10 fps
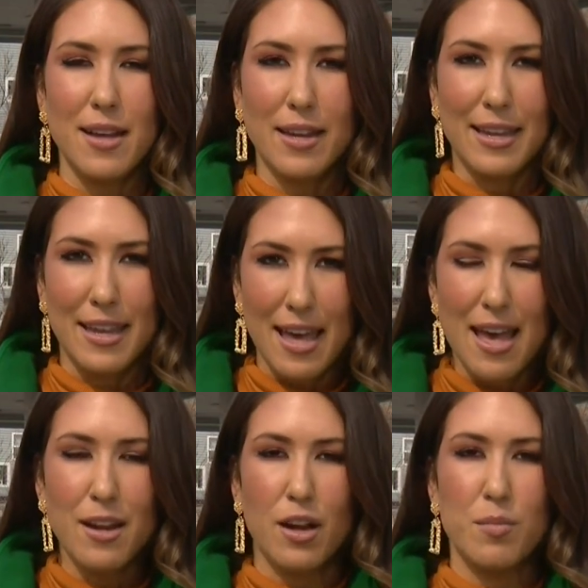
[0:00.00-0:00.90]

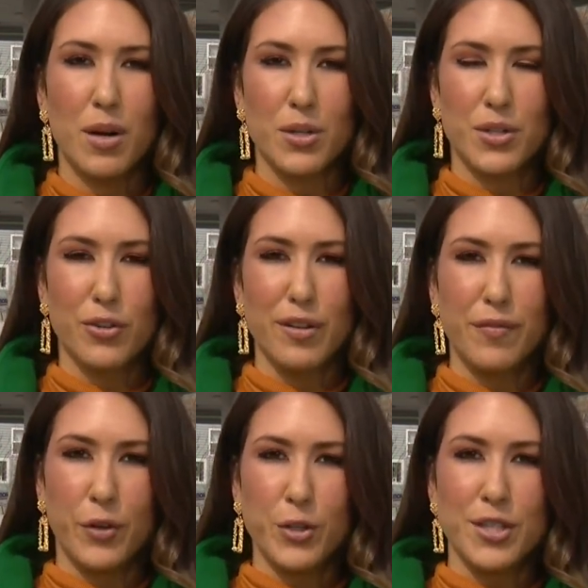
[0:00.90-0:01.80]
again on March
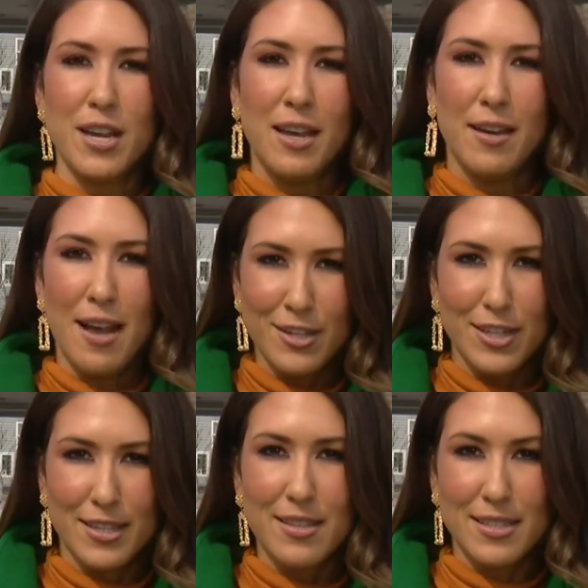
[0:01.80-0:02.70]
31st, not
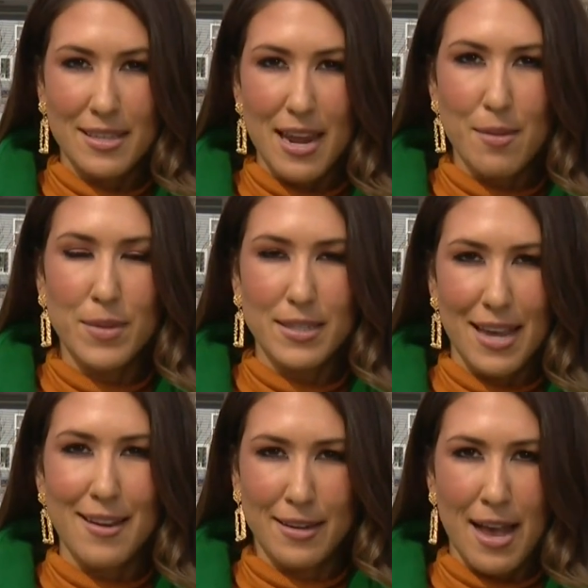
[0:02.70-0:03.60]
just at the same
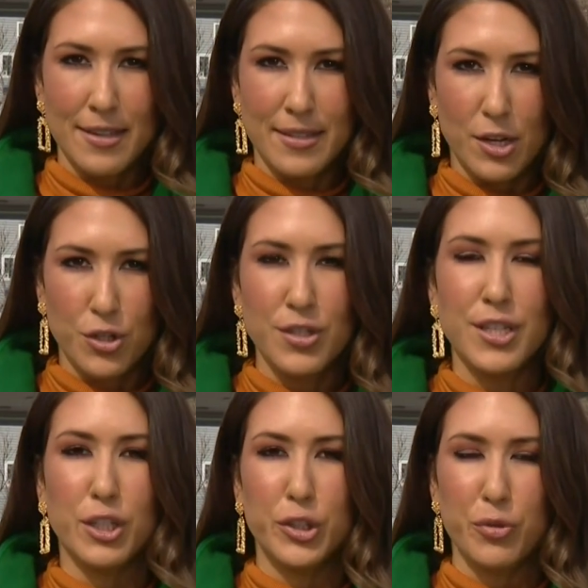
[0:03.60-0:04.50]
10 gas stations,
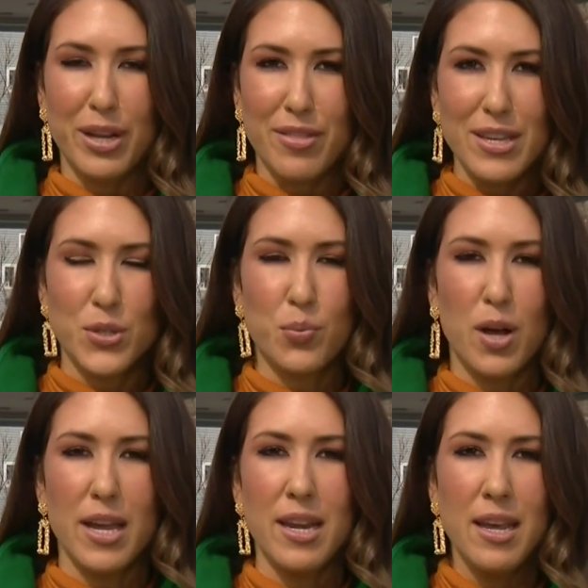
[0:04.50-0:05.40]
including this
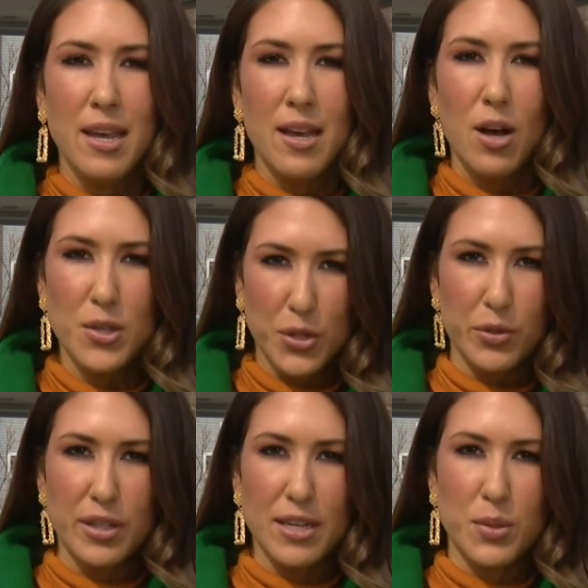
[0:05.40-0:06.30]
one, also
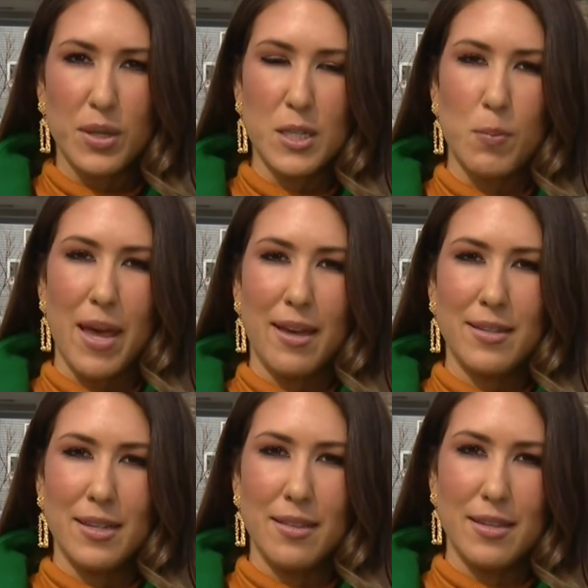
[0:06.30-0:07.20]
looking to
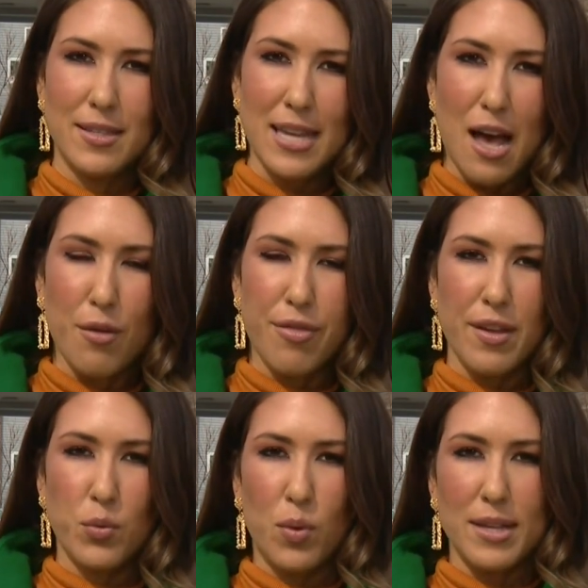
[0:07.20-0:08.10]
expand in the south
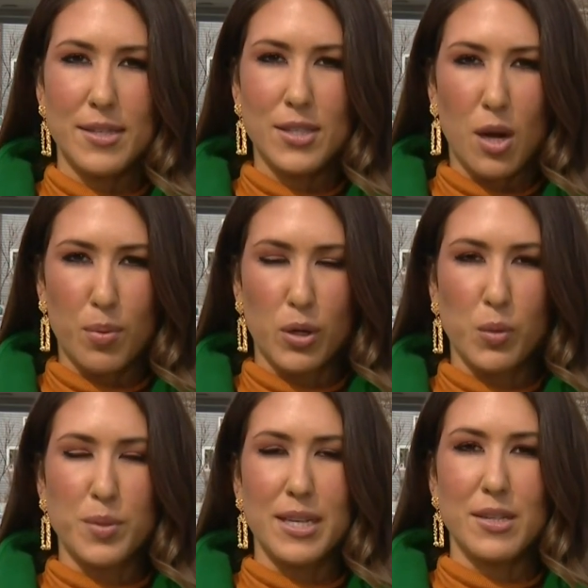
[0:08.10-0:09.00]
and west
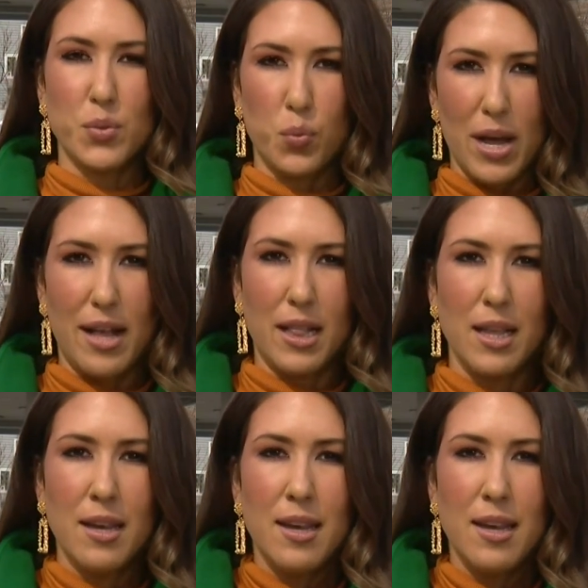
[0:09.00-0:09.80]
suburbs as well.